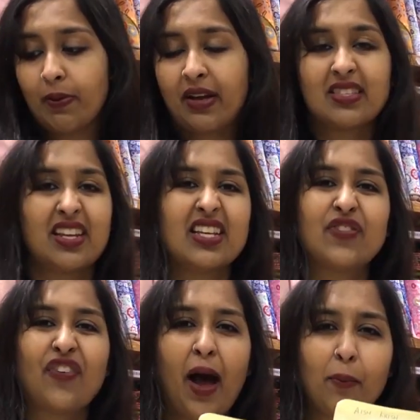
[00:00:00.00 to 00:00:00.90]
because it is
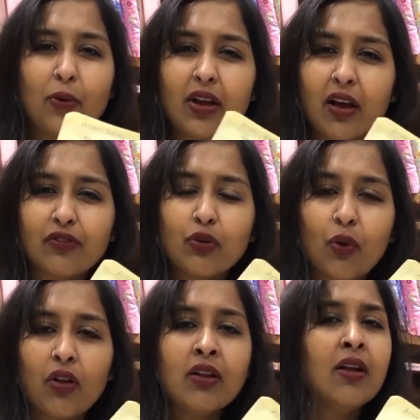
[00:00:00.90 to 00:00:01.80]
fabric after
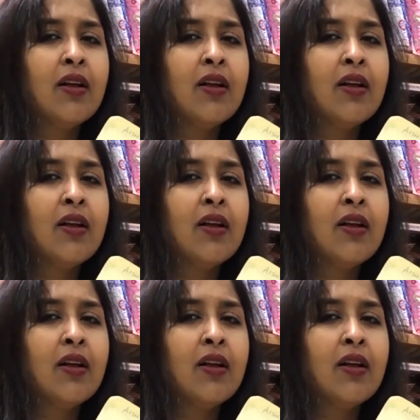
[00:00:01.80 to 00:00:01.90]
all,